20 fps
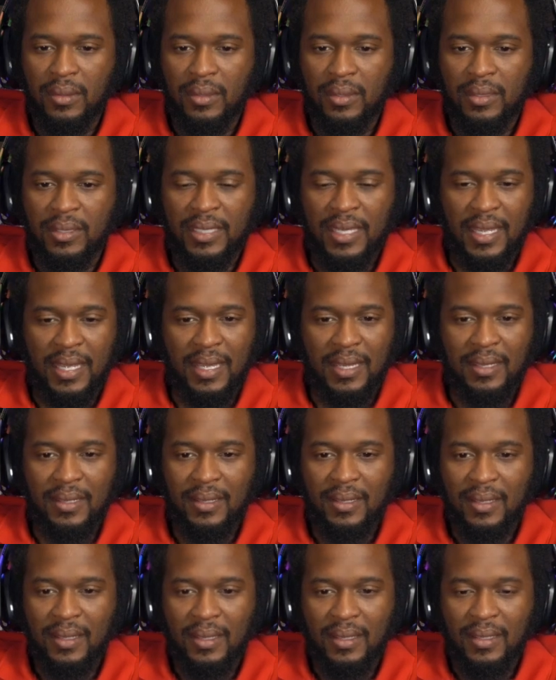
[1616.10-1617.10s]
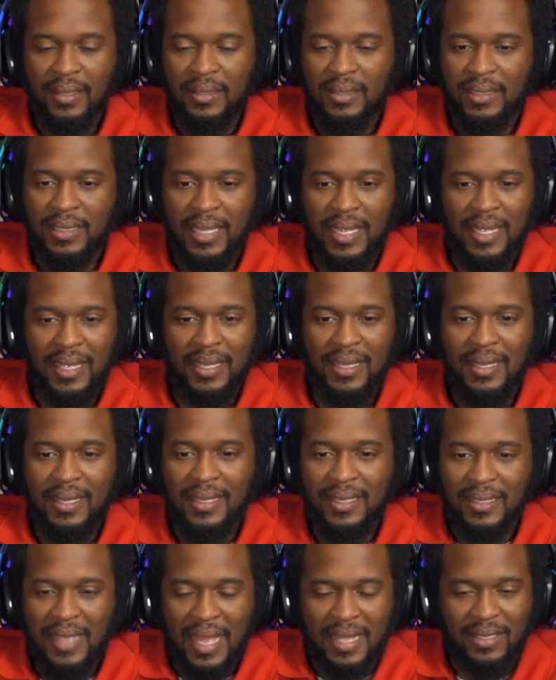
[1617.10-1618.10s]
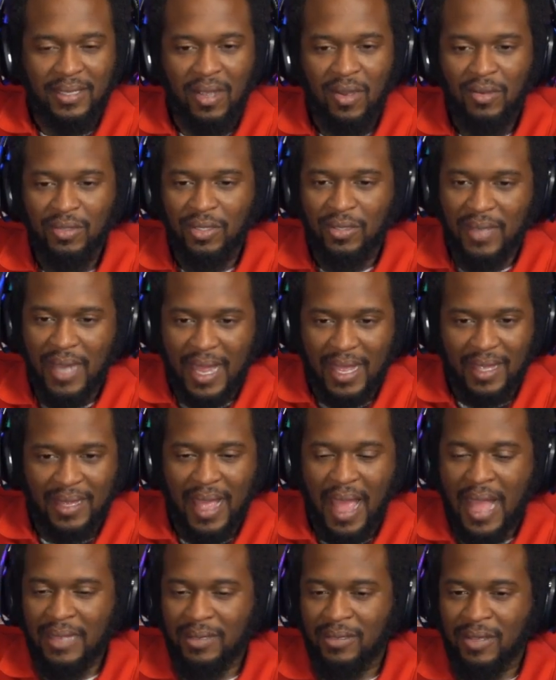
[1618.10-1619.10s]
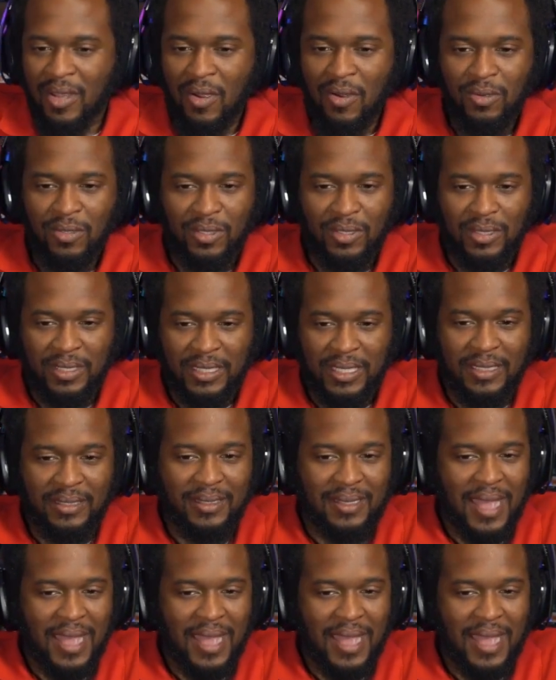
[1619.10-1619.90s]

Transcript: See? See? I told you she